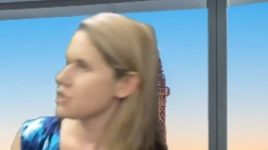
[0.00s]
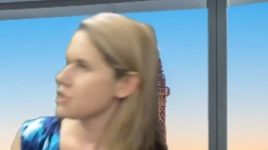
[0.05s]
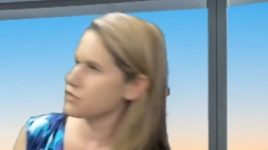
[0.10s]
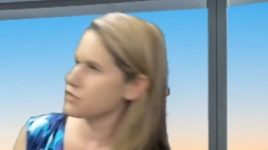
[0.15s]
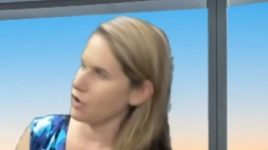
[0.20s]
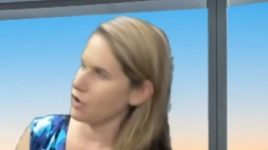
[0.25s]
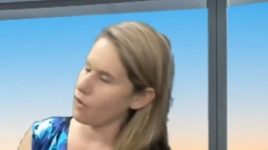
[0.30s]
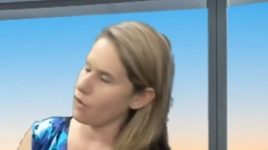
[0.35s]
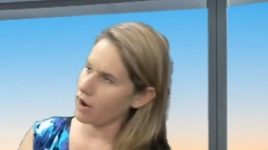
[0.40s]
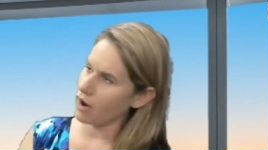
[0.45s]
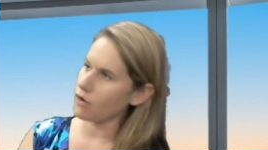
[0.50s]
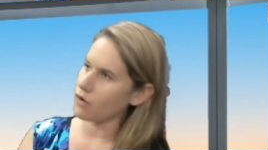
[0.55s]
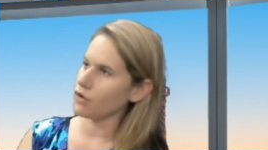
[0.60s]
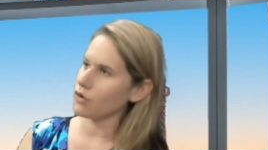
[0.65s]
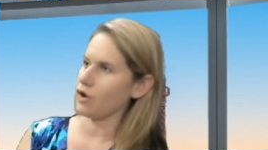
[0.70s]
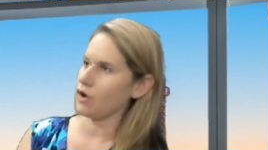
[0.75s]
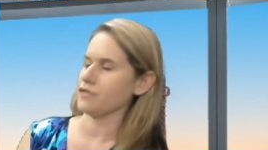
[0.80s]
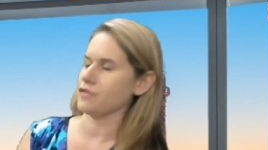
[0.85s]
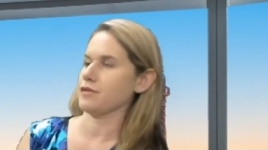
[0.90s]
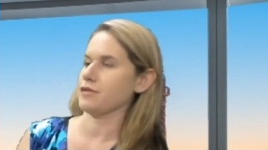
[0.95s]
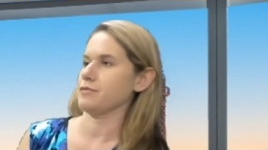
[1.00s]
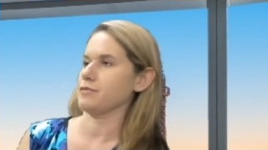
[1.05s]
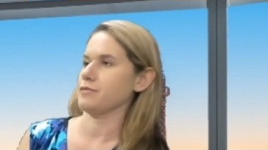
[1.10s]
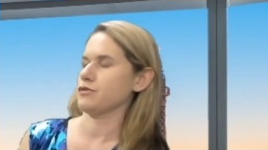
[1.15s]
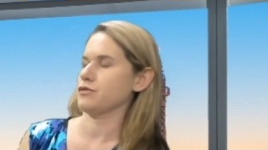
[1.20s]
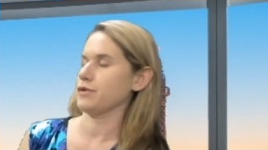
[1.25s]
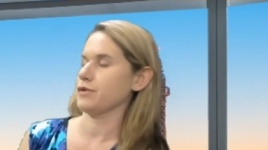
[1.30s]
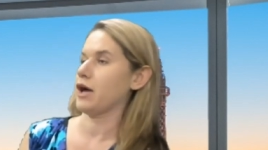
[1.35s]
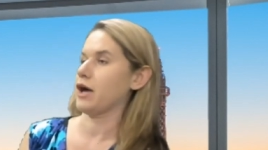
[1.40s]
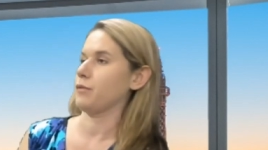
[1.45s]
So our whole concept
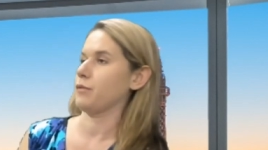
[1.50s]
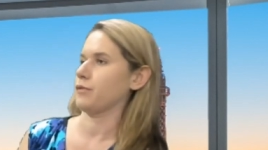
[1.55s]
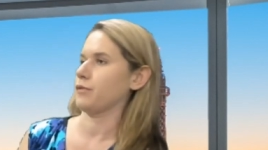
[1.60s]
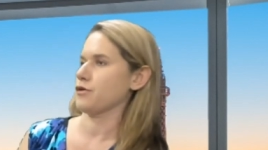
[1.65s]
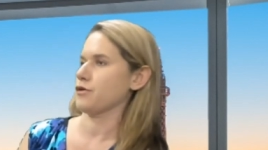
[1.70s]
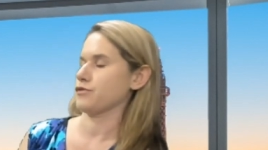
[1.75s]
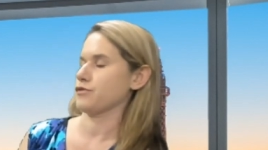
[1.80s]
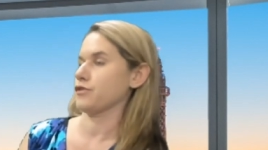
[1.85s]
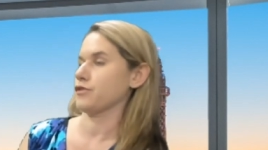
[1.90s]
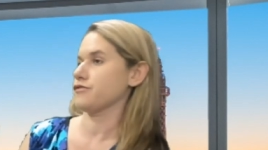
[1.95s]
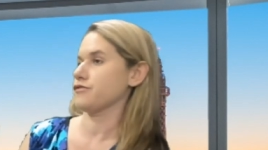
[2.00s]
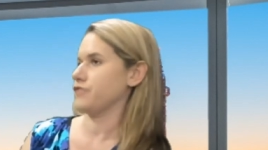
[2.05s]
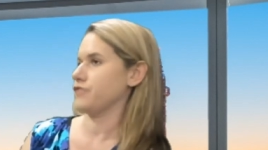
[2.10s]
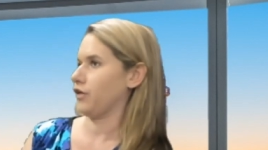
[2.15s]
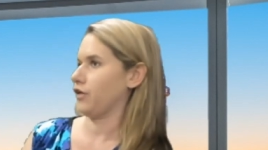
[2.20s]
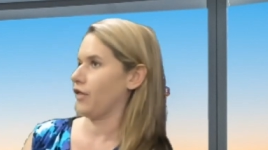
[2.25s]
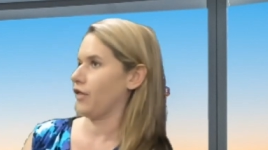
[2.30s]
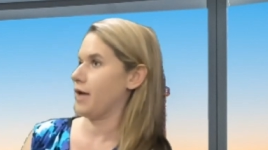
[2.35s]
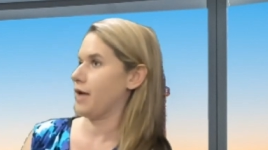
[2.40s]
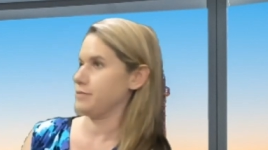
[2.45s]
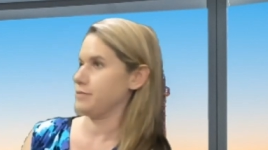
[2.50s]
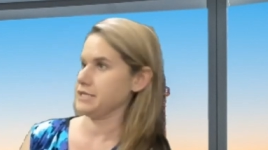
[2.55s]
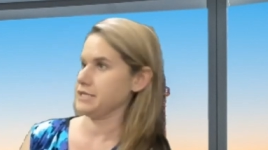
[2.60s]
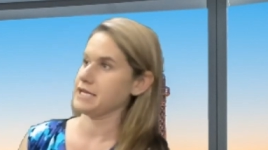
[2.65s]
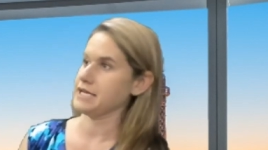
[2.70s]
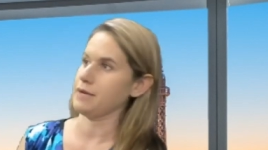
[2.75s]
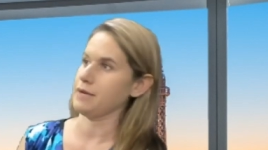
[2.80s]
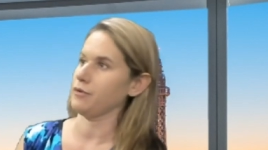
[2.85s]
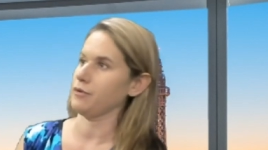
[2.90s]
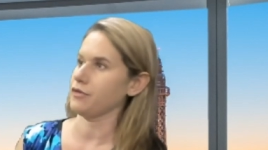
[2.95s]
is we help restaurants fill empty
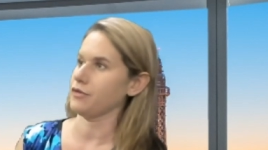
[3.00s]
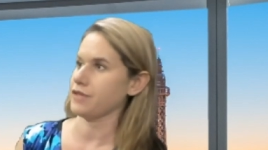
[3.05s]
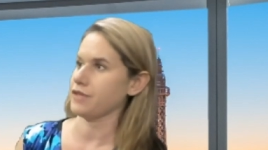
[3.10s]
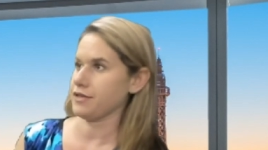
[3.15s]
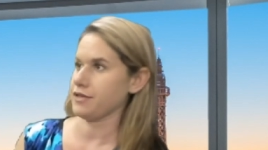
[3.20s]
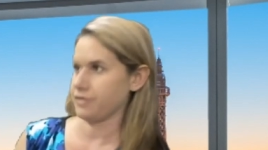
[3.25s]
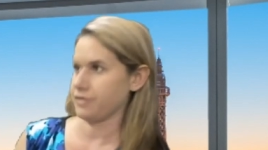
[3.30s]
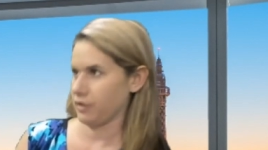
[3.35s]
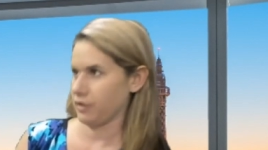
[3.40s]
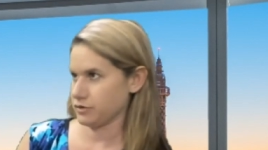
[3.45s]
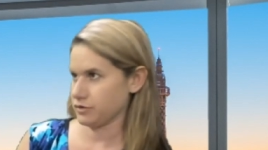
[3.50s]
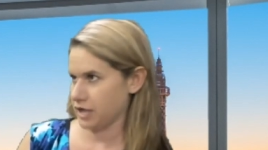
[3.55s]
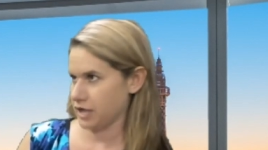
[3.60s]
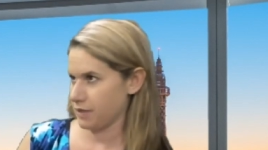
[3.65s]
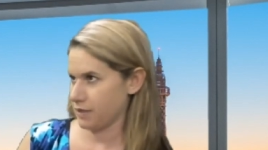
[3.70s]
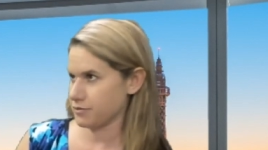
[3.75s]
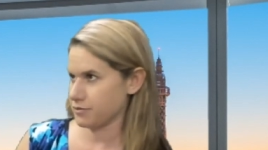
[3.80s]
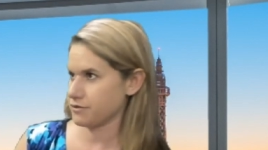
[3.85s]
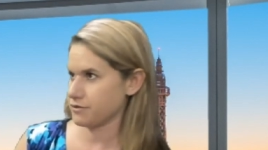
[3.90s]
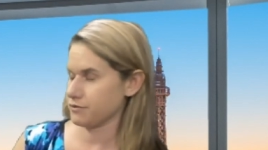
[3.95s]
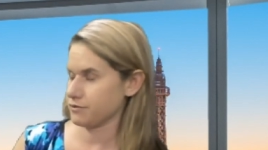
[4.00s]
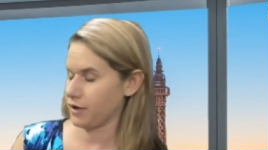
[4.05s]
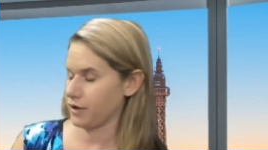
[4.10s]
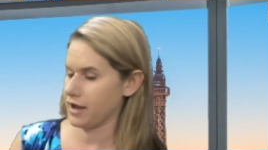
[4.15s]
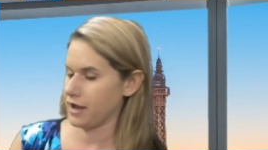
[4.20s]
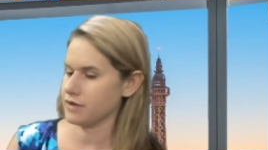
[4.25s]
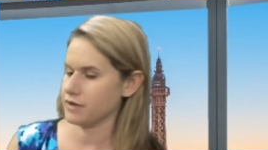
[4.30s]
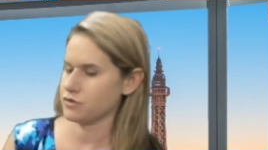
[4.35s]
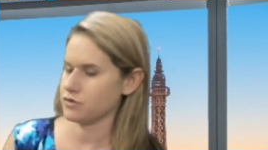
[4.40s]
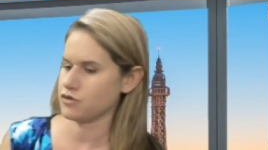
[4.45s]
tables at right. slow time times,
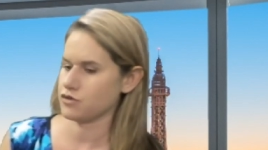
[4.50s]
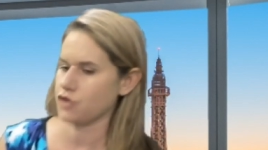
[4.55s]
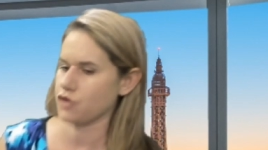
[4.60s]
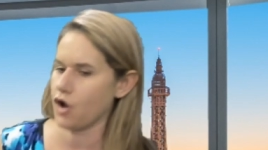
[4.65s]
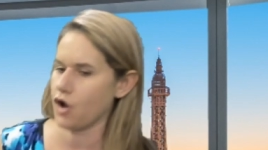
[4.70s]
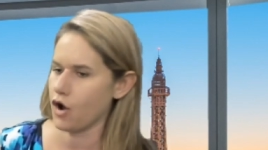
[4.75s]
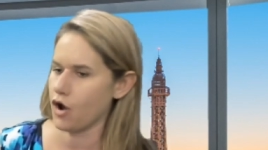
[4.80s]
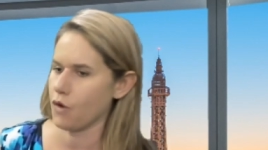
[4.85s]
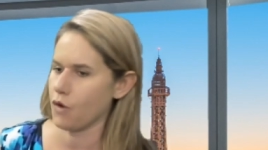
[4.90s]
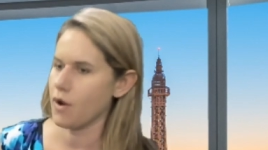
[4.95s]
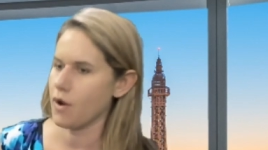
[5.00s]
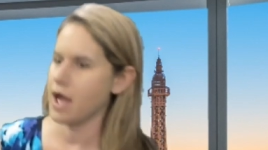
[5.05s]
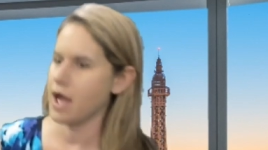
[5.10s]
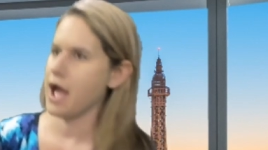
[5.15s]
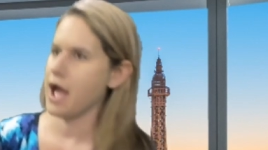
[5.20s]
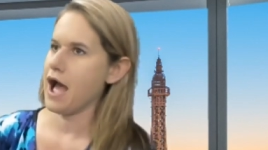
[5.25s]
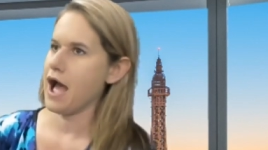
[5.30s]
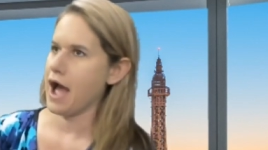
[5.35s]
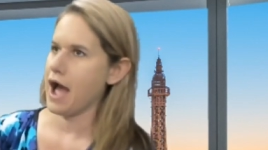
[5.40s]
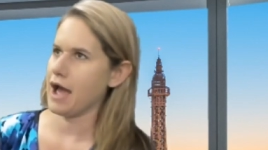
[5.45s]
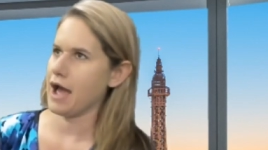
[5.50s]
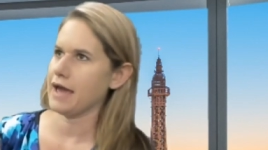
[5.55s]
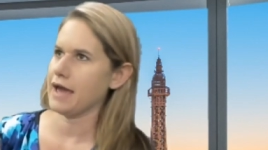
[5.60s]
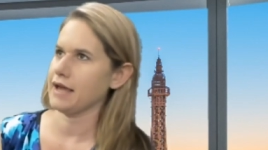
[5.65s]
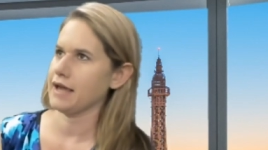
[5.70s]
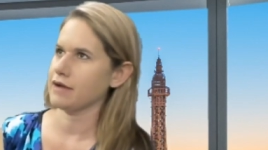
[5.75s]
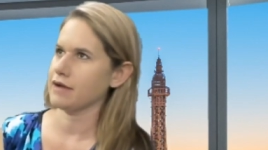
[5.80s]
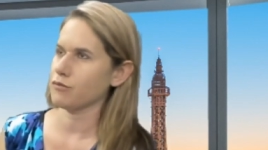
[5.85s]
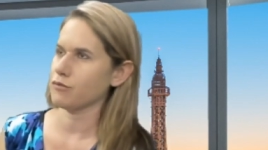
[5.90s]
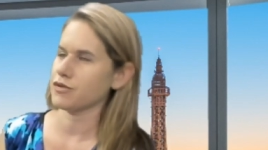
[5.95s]
right? So
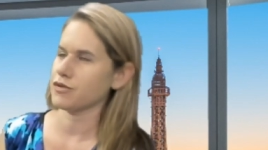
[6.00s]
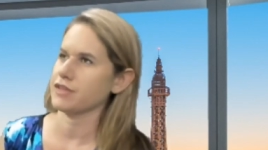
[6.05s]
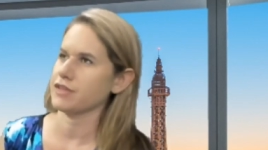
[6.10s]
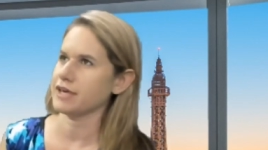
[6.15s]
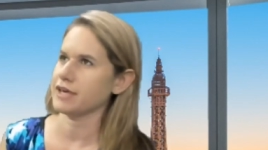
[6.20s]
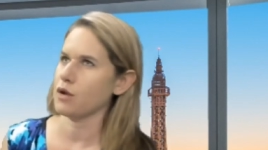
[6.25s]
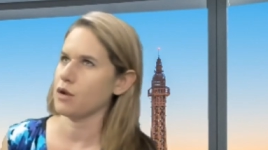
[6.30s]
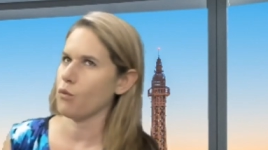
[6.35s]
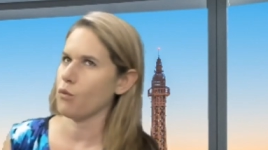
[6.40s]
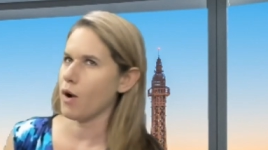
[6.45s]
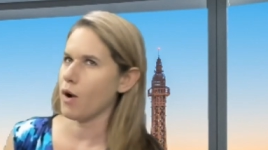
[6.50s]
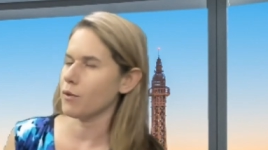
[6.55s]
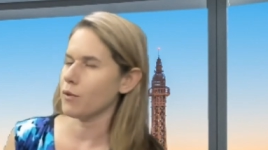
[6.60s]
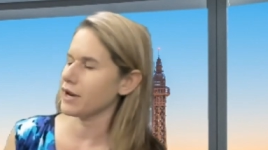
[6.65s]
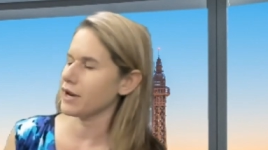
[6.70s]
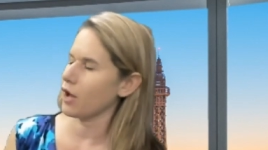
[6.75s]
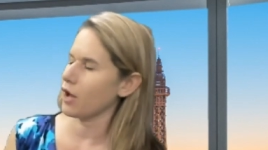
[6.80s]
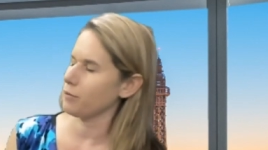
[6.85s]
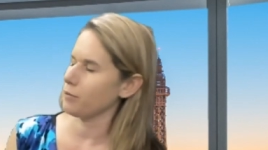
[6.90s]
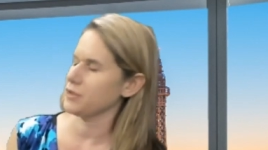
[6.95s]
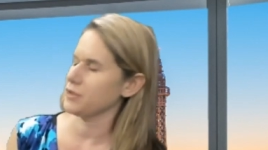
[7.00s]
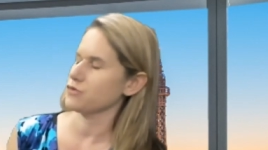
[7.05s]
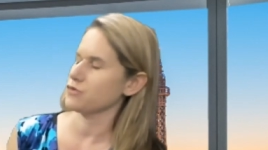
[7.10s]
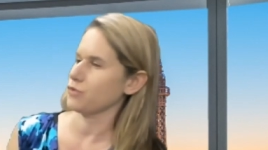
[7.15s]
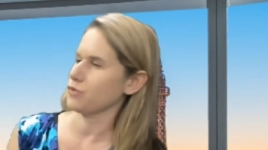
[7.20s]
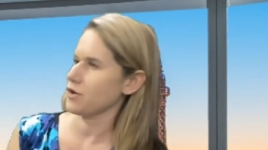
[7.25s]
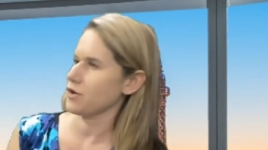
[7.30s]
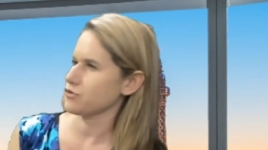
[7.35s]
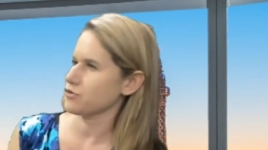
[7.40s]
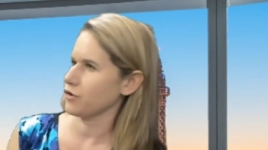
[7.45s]
I was thinking, what would help these
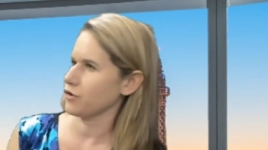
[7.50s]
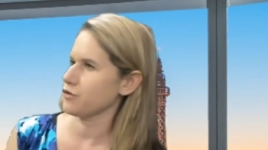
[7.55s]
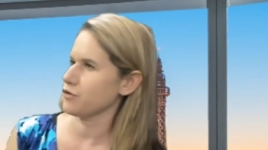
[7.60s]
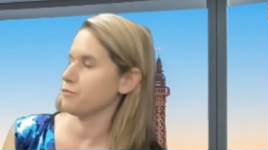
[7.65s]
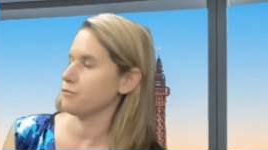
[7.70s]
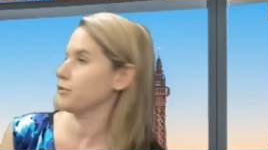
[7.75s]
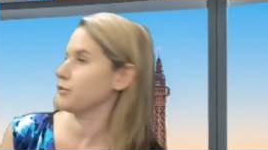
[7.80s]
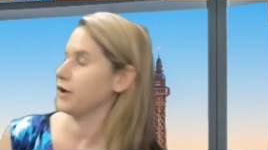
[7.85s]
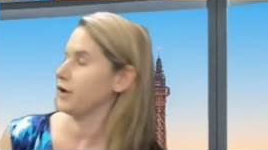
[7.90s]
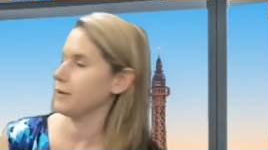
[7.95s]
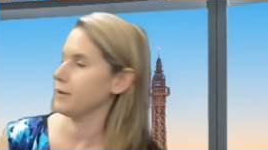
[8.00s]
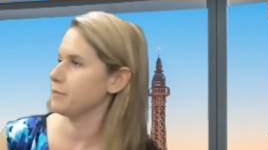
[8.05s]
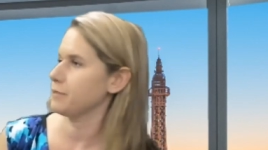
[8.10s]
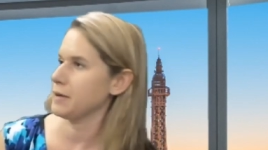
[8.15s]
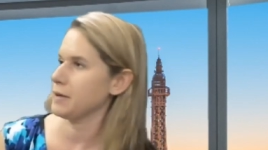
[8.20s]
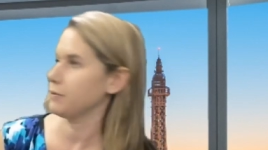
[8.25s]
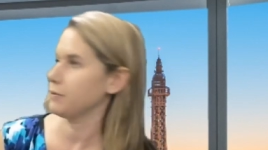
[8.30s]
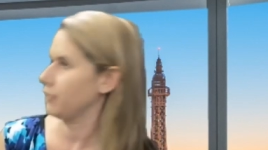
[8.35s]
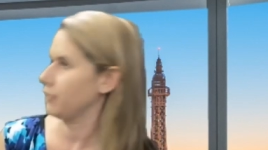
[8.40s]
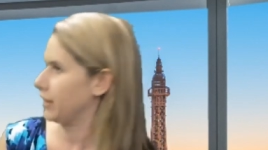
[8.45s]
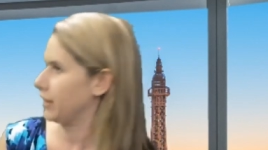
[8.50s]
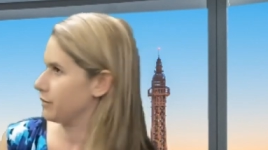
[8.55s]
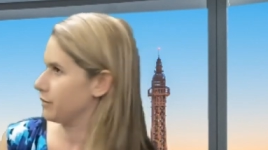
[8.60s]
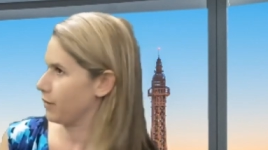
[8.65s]
restaurants bring people in,